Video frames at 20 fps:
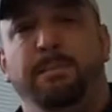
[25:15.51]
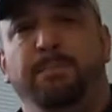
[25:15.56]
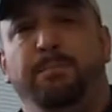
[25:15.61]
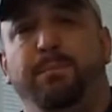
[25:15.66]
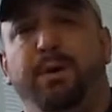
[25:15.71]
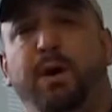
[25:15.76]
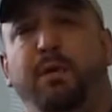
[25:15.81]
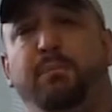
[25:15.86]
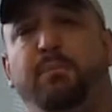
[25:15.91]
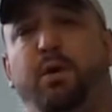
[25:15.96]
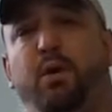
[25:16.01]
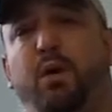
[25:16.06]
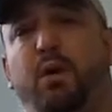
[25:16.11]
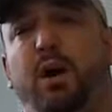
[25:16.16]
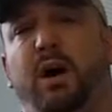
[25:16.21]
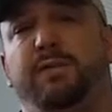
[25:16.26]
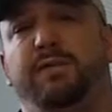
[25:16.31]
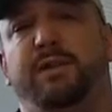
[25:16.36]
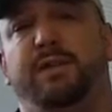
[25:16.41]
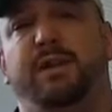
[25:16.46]
But more
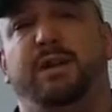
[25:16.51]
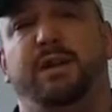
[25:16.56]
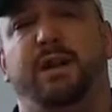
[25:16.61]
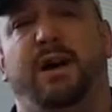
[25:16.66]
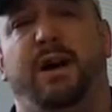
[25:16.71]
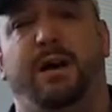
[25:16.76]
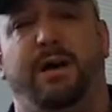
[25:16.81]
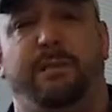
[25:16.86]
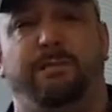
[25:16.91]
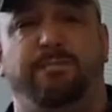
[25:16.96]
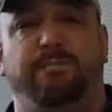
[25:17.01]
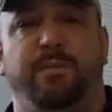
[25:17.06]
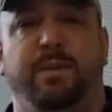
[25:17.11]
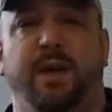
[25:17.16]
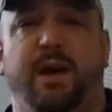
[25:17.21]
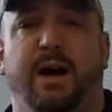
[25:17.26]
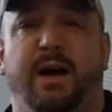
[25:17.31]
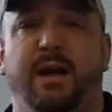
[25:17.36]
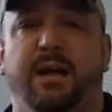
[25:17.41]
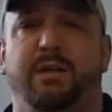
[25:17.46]
often than not,
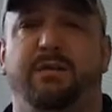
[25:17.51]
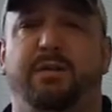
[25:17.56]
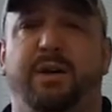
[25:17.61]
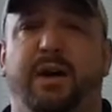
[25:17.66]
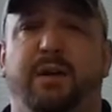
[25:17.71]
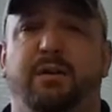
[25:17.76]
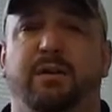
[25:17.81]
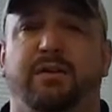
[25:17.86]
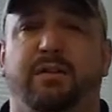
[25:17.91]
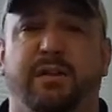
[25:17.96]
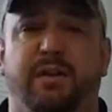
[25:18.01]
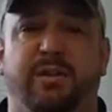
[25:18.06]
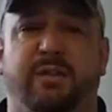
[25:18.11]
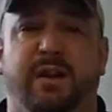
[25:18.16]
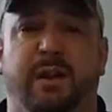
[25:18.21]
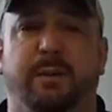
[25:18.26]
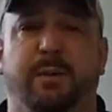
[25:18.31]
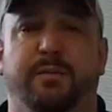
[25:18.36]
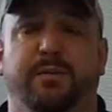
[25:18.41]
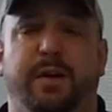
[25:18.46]
I get veterans and
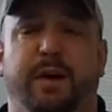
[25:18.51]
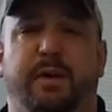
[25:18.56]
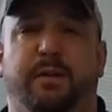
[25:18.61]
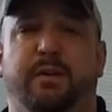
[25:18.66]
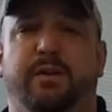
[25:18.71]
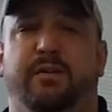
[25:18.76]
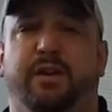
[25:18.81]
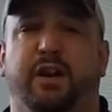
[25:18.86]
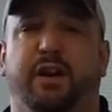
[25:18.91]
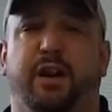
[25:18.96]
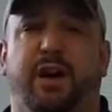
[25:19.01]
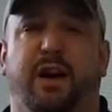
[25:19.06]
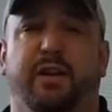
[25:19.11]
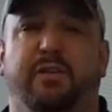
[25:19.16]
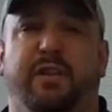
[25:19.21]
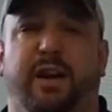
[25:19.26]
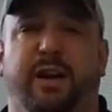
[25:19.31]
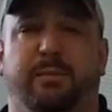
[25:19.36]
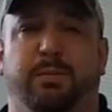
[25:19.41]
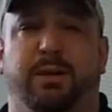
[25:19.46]
disabled veterans that
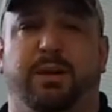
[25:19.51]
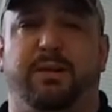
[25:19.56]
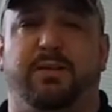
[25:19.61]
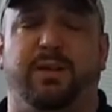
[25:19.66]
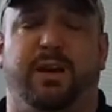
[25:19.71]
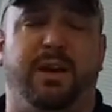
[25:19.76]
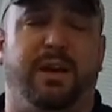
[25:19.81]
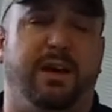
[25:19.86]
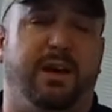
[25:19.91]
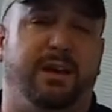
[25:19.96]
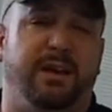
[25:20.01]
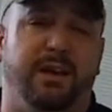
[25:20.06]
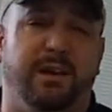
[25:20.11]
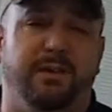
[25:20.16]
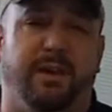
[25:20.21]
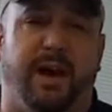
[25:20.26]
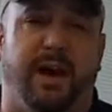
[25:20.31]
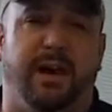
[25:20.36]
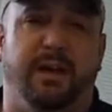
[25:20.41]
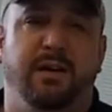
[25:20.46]
contact me and say, hey,
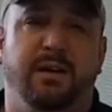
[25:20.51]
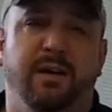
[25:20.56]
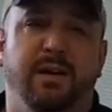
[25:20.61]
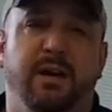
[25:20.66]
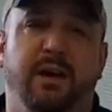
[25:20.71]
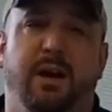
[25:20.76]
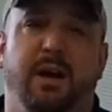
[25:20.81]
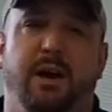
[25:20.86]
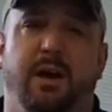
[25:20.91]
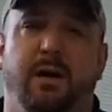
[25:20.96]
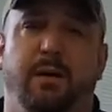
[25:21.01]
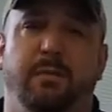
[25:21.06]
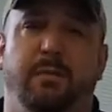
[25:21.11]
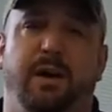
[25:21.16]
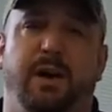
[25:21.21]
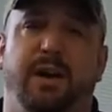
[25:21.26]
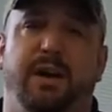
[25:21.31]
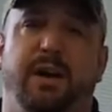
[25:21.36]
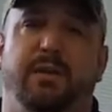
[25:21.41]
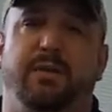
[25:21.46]
Levi,
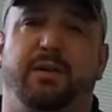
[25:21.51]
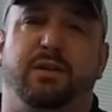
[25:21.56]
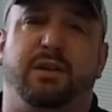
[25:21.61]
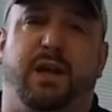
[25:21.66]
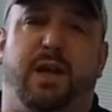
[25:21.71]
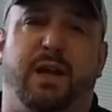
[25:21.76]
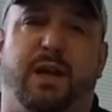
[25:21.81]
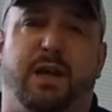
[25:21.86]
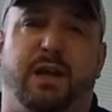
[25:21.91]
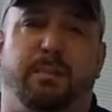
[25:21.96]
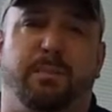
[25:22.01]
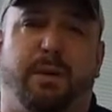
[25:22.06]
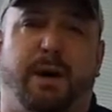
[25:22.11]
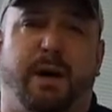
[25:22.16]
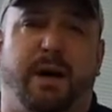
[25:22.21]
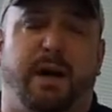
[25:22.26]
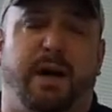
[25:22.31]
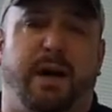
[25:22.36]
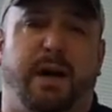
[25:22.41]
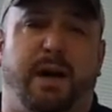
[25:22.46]
I never thought I could
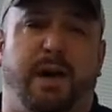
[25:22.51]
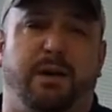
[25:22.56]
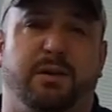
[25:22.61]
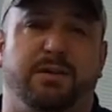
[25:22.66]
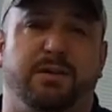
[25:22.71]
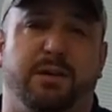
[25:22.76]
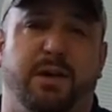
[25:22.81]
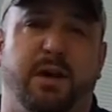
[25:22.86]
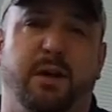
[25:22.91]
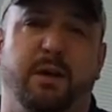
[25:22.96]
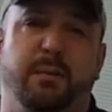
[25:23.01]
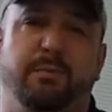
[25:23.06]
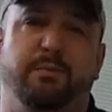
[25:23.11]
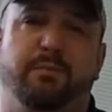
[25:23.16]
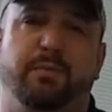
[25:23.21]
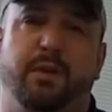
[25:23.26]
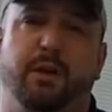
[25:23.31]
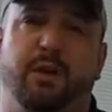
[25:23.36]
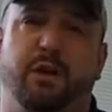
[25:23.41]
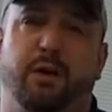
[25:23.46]
buy a house,
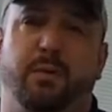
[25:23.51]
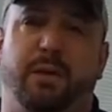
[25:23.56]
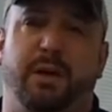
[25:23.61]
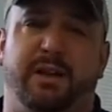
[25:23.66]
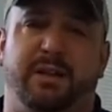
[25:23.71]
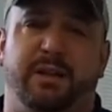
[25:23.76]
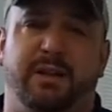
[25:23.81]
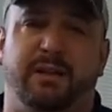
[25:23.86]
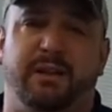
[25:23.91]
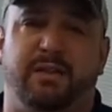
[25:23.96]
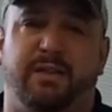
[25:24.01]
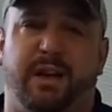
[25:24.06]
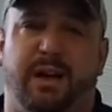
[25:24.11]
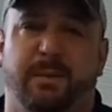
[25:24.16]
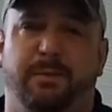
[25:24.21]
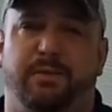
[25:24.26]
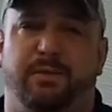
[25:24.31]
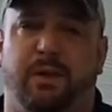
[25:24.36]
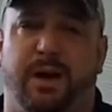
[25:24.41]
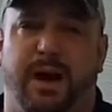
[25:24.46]
but I think the
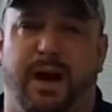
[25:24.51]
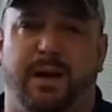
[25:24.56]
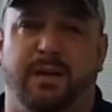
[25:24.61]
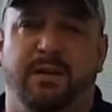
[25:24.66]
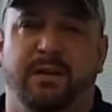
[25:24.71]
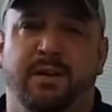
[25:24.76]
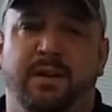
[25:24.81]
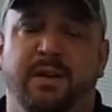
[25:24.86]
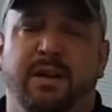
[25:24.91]
time's right.